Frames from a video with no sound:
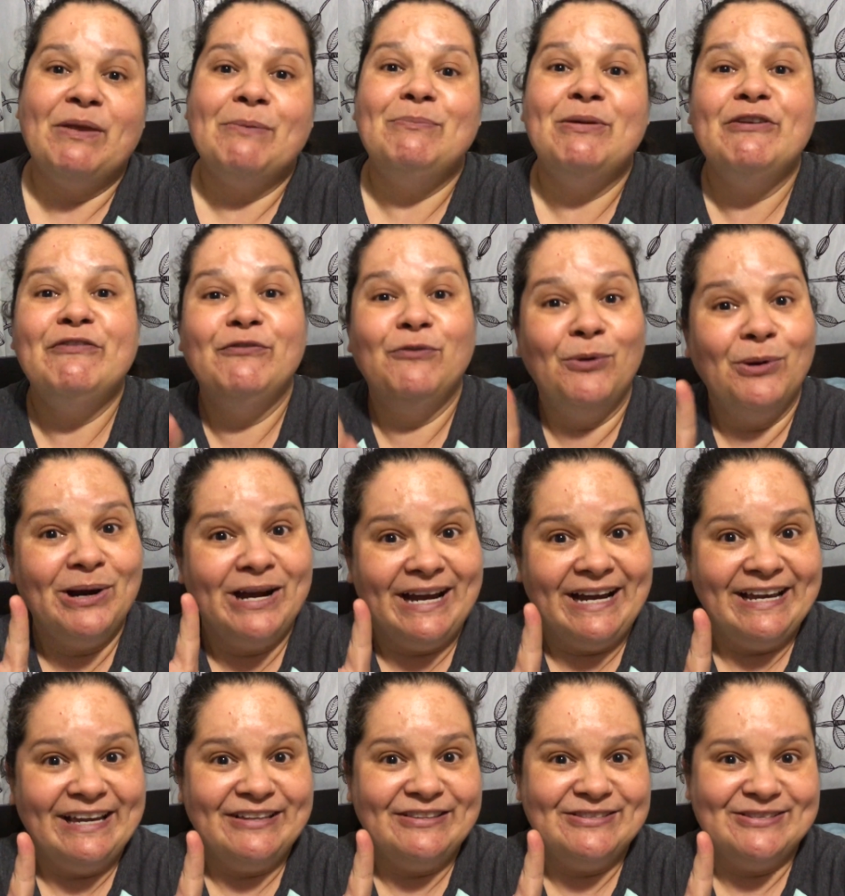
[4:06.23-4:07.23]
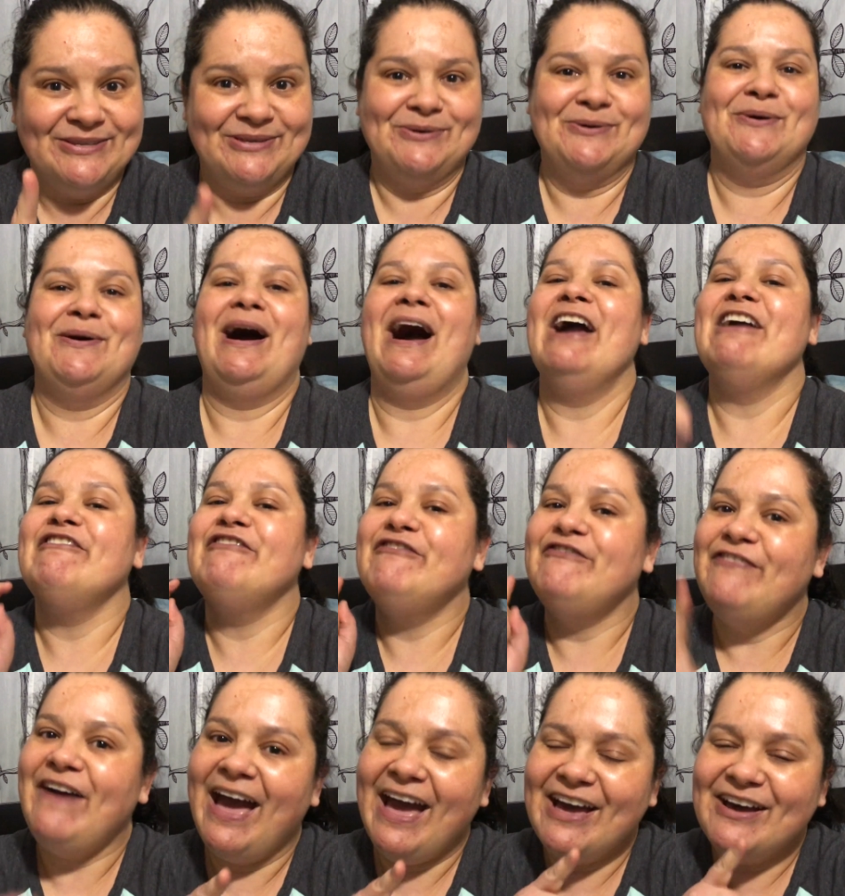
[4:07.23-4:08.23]
Before I do, I
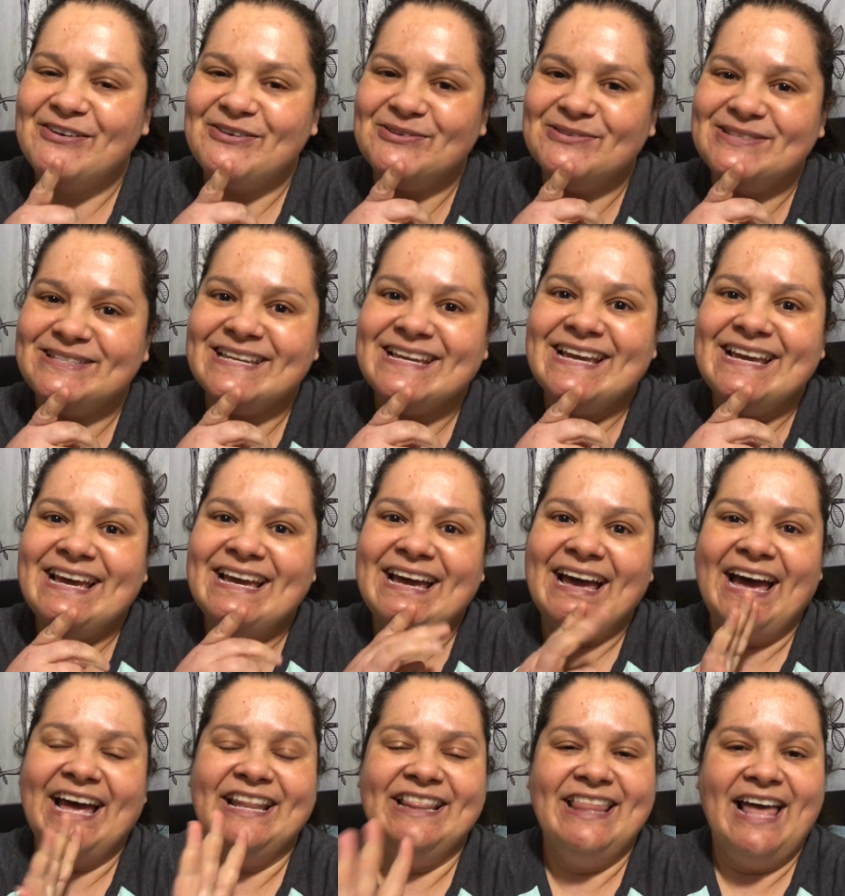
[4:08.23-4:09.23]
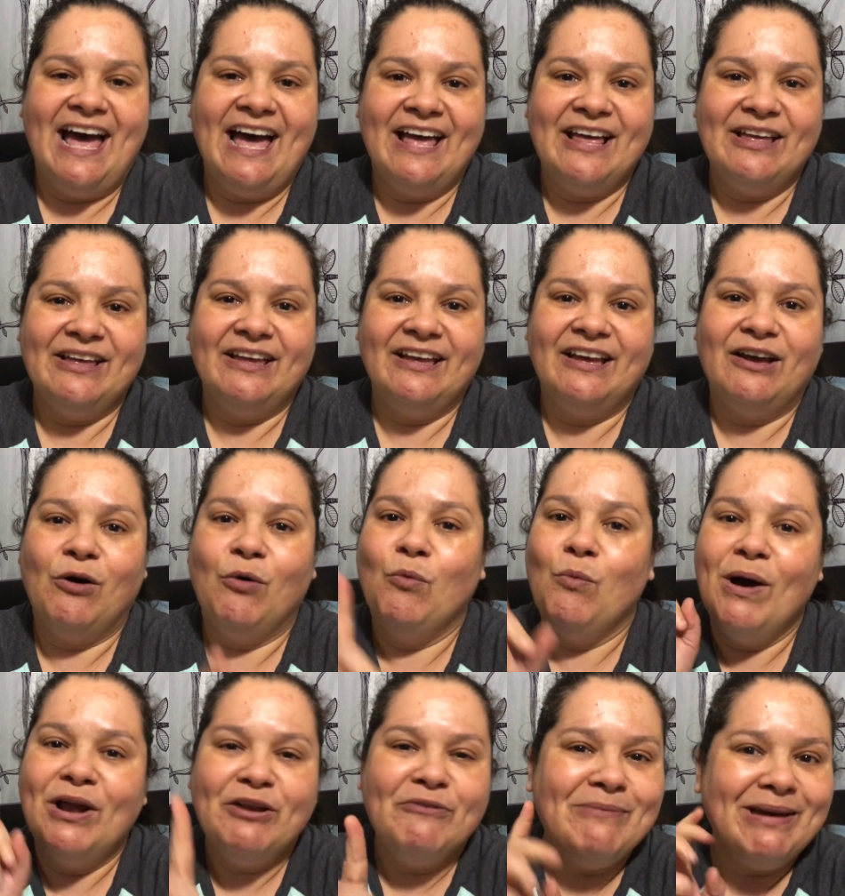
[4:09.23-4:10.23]
found that
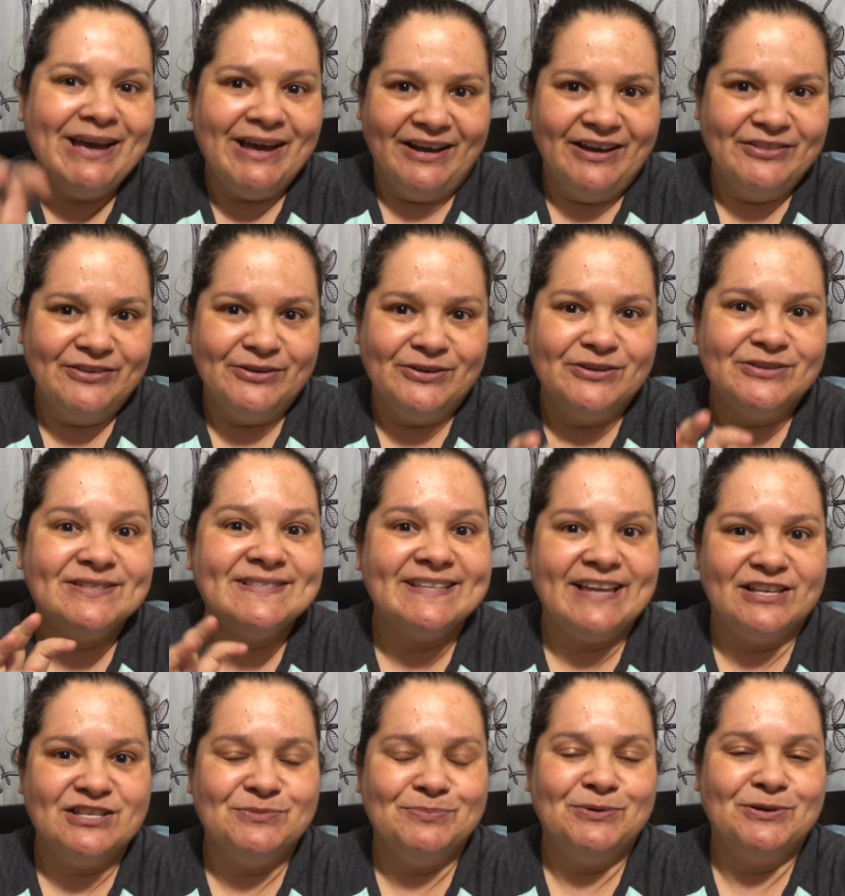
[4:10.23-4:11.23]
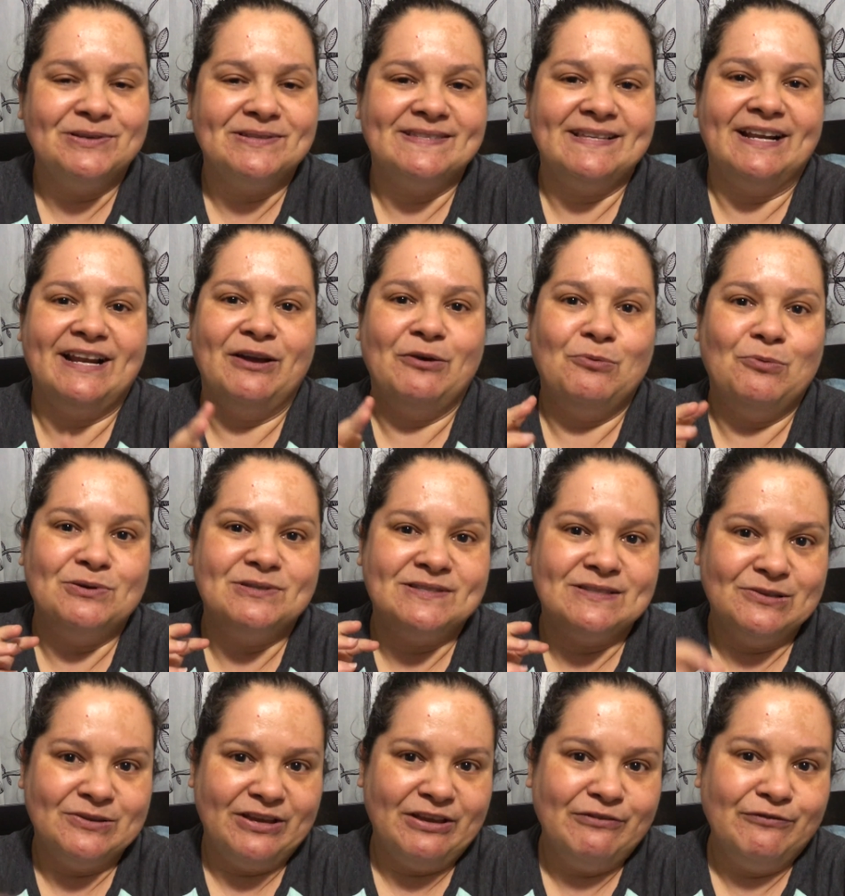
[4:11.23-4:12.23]
one of my other sketchbooks that I was
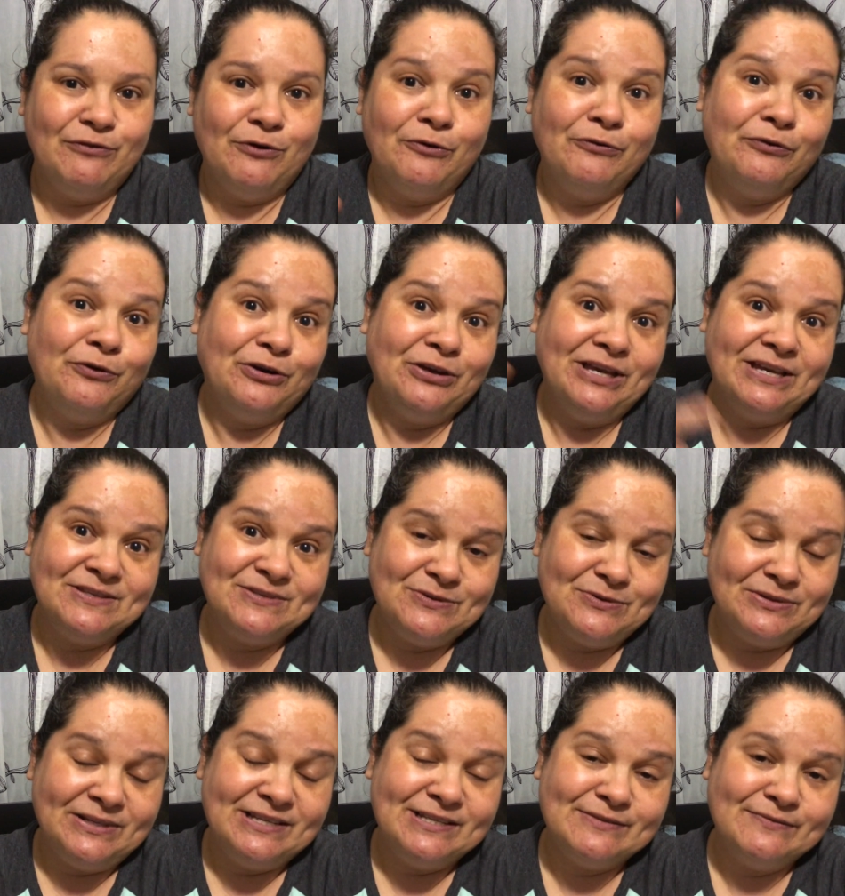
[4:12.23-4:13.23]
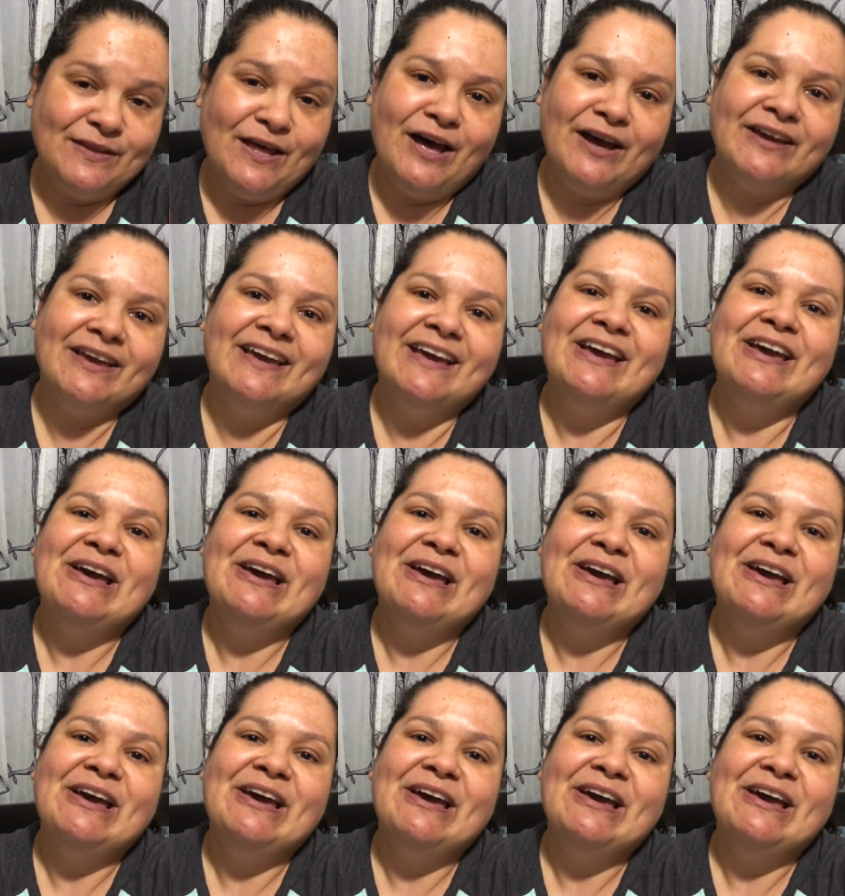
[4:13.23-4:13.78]
looking for for yesterday's vlog,